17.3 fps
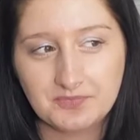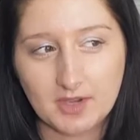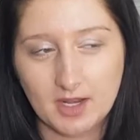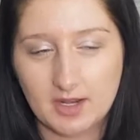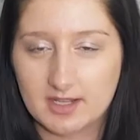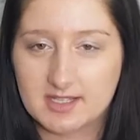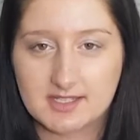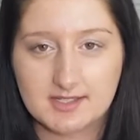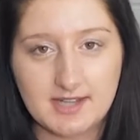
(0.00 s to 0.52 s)

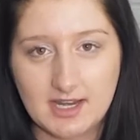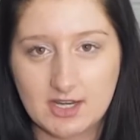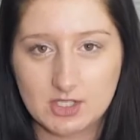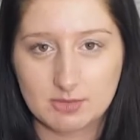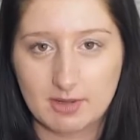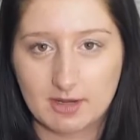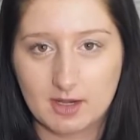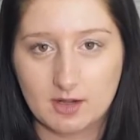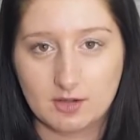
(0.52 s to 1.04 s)
and like stains
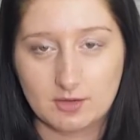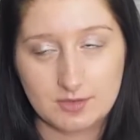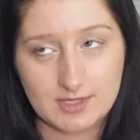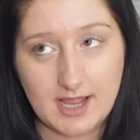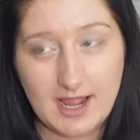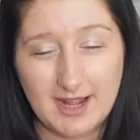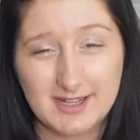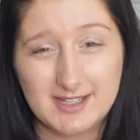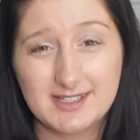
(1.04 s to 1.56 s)
on my clothes
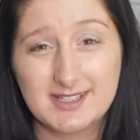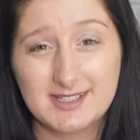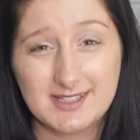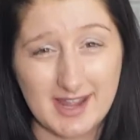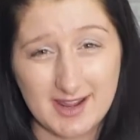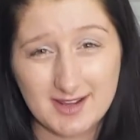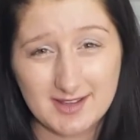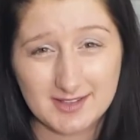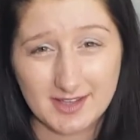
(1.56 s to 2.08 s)
and it
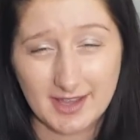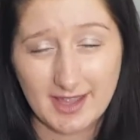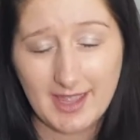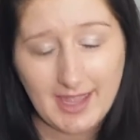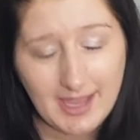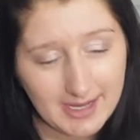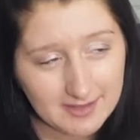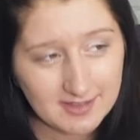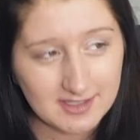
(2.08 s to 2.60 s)
stinks. I
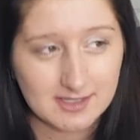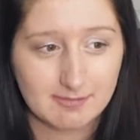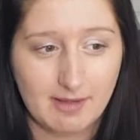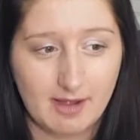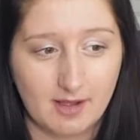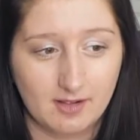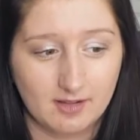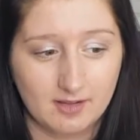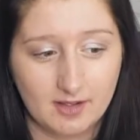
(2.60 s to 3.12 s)
hate the
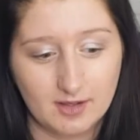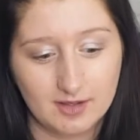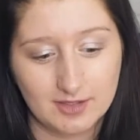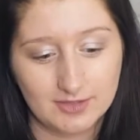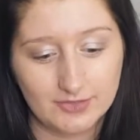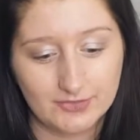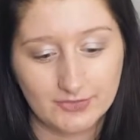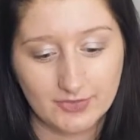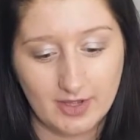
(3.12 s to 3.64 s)
smell
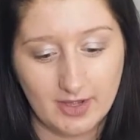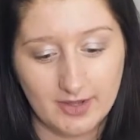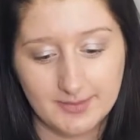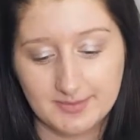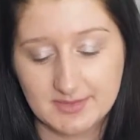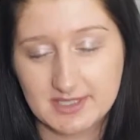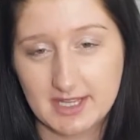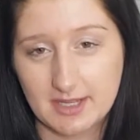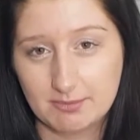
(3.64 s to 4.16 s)
of
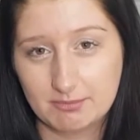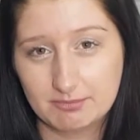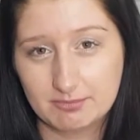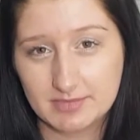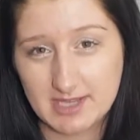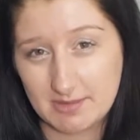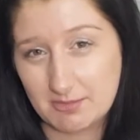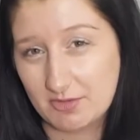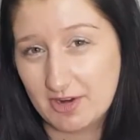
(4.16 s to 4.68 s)

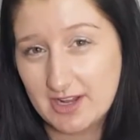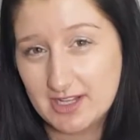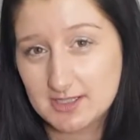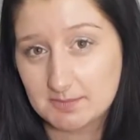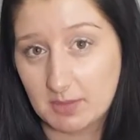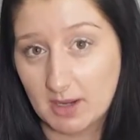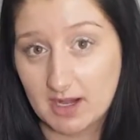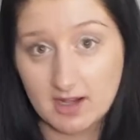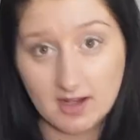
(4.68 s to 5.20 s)
St.
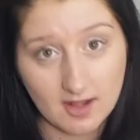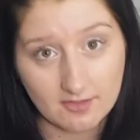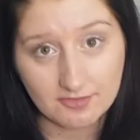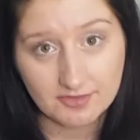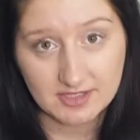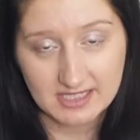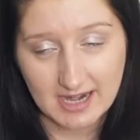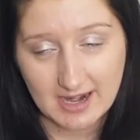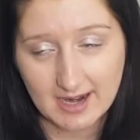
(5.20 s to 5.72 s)
Moritz, but I love
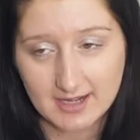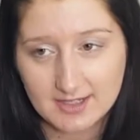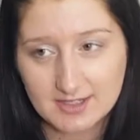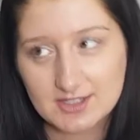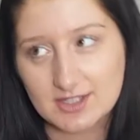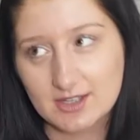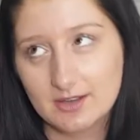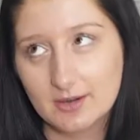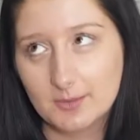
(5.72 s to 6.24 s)
the tan,
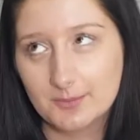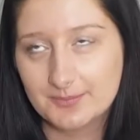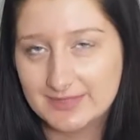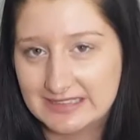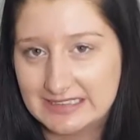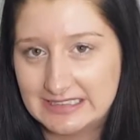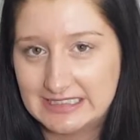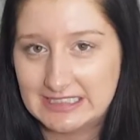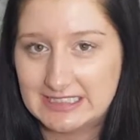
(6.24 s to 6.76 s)
so
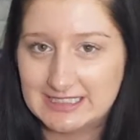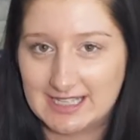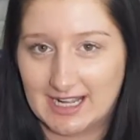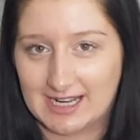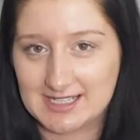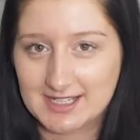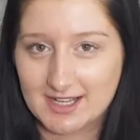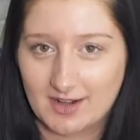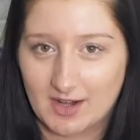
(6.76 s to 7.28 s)

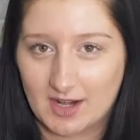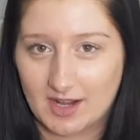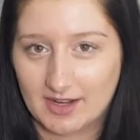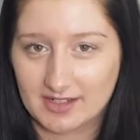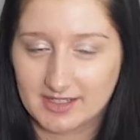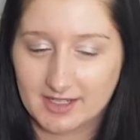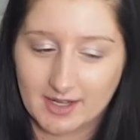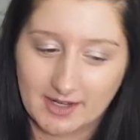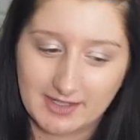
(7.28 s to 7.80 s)
yeah, it's kind of
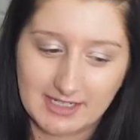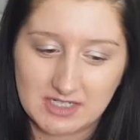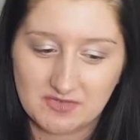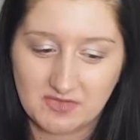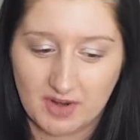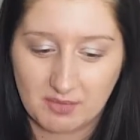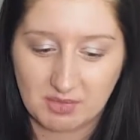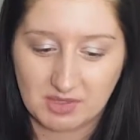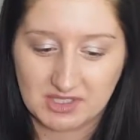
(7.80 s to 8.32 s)
like I need to
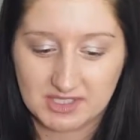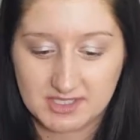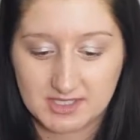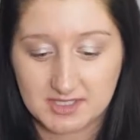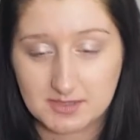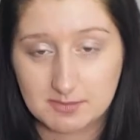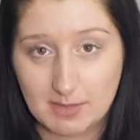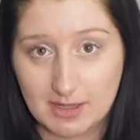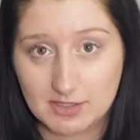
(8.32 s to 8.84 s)
find one that doesn't
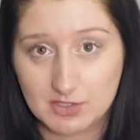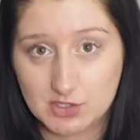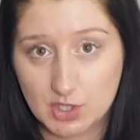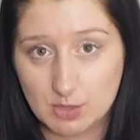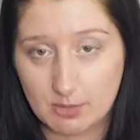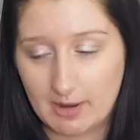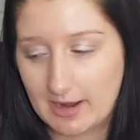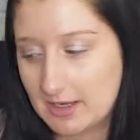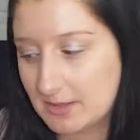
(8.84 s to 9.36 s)
smell
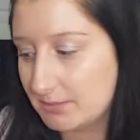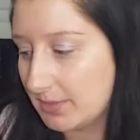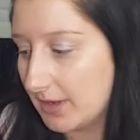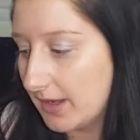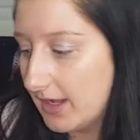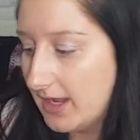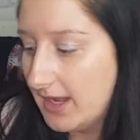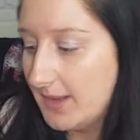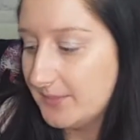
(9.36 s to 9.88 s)
so bad,
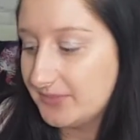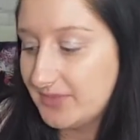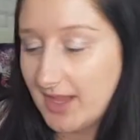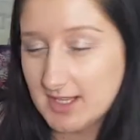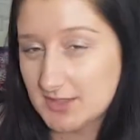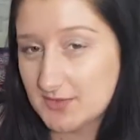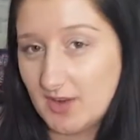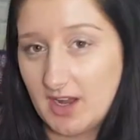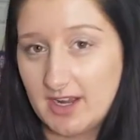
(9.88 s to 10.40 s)
but
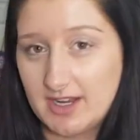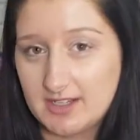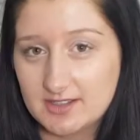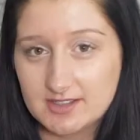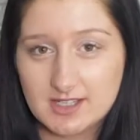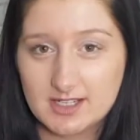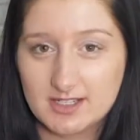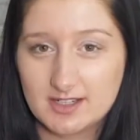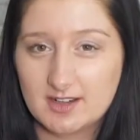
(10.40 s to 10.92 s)
that's fine.
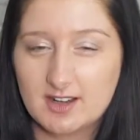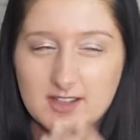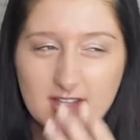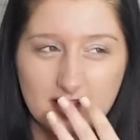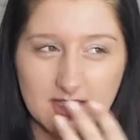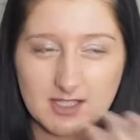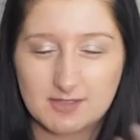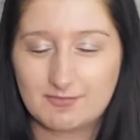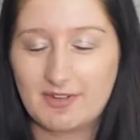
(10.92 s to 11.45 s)

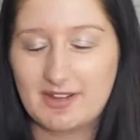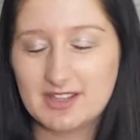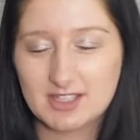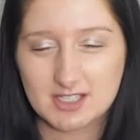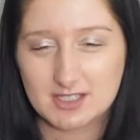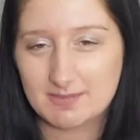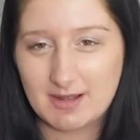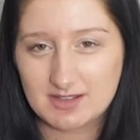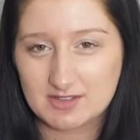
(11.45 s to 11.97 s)
Like the
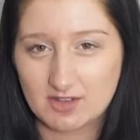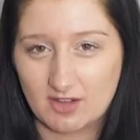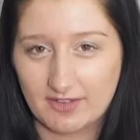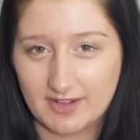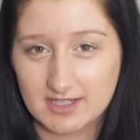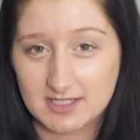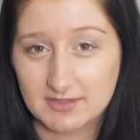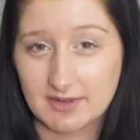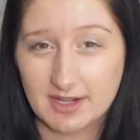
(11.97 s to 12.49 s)
smell's not
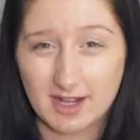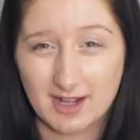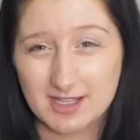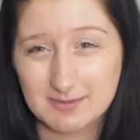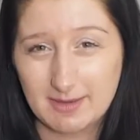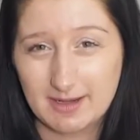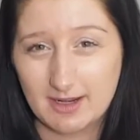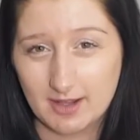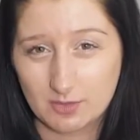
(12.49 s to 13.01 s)
offensive, and I can't
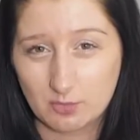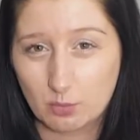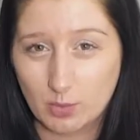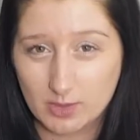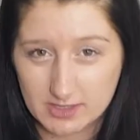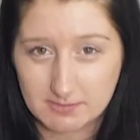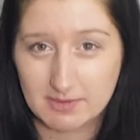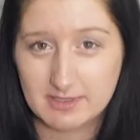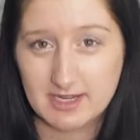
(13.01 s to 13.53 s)
smell it. Like
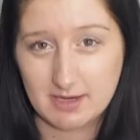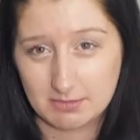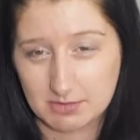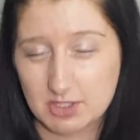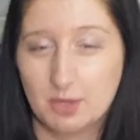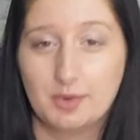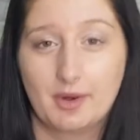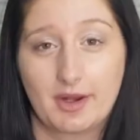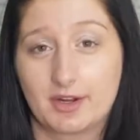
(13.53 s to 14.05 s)
once my day was
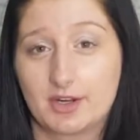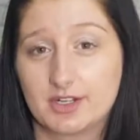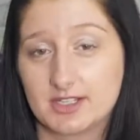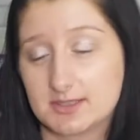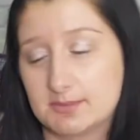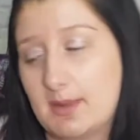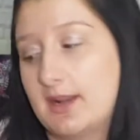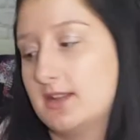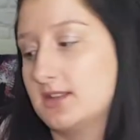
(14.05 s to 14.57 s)
going on, I couldn't
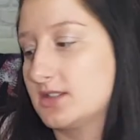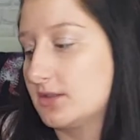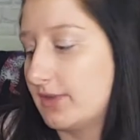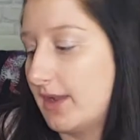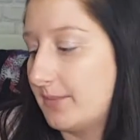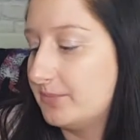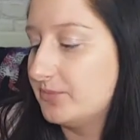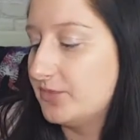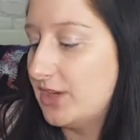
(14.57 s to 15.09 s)
smell it, so
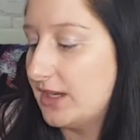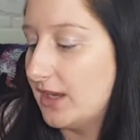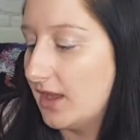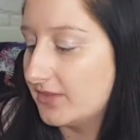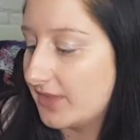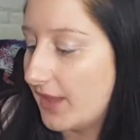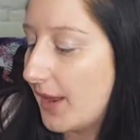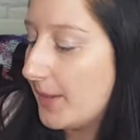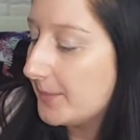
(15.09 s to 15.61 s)
yeah, really
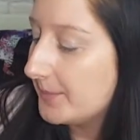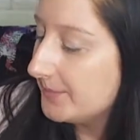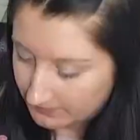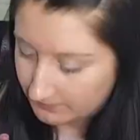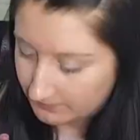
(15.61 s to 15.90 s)
like that.